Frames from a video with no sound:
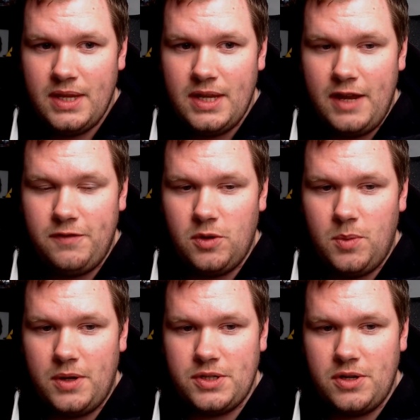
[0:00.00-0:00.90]
If you're
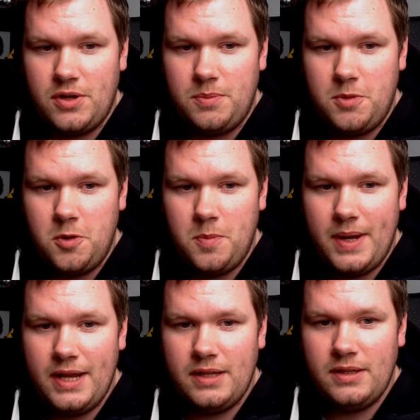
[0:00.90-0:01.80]
watching on
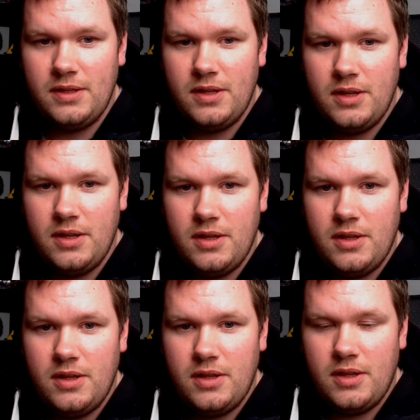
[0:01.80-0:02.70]
mobile,
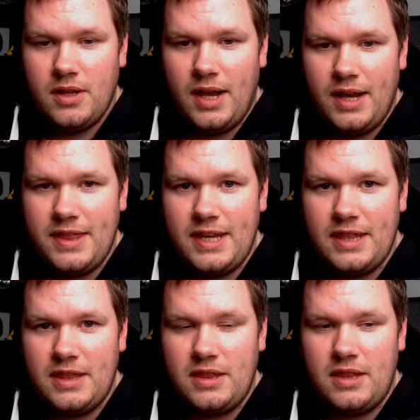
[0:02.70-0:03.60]
I think
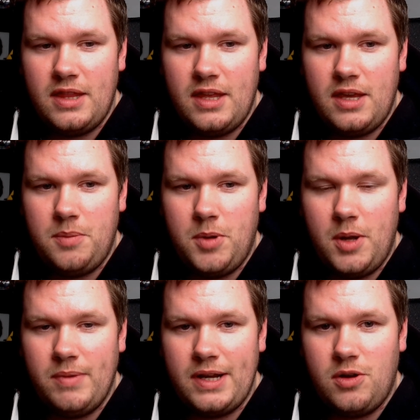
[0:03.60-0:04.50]
in the
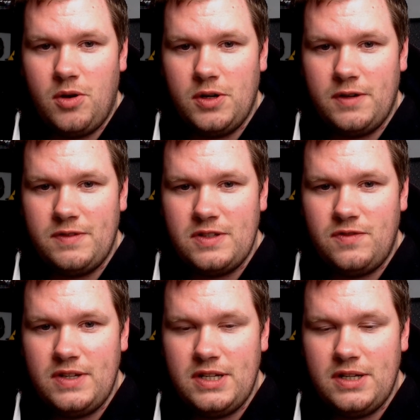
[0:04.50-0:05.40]
bottom right corner of this
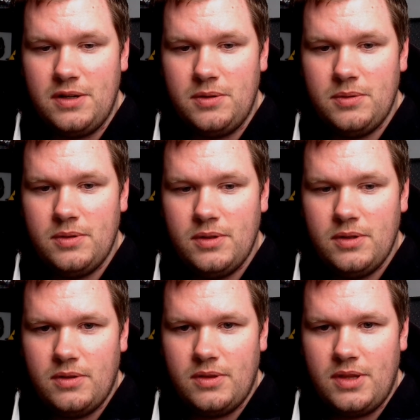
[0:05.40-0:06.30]
video,
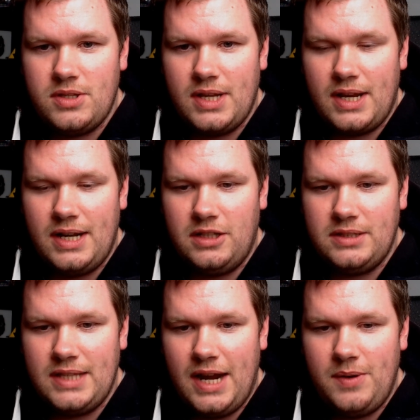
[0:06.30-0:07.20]
there's like a little
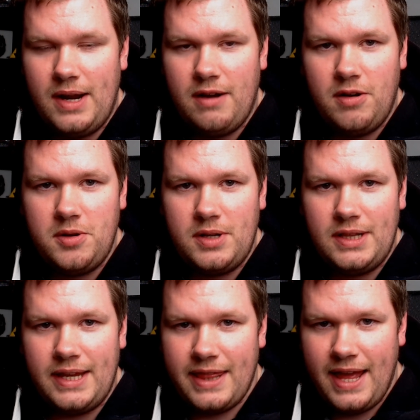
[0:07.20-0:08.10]
down arrow. You
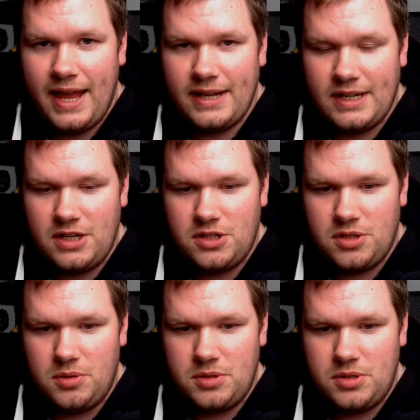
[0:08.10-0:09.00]
click that and it
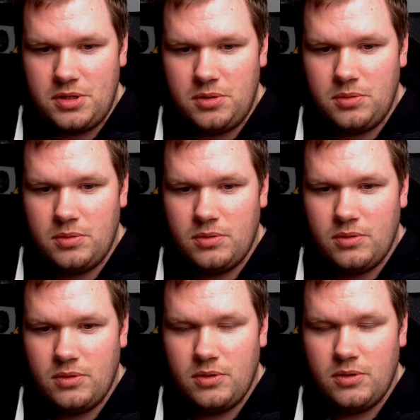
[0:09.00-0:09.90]
shows you
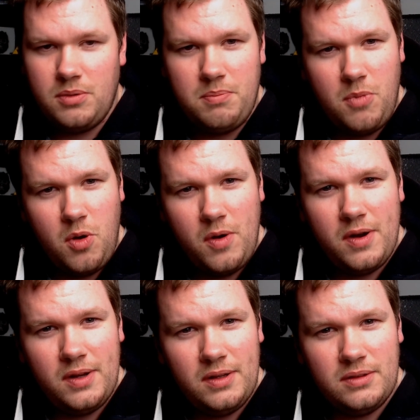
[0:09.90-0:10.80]

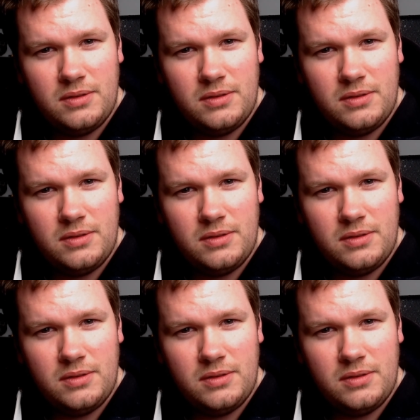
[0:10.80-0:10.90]
more.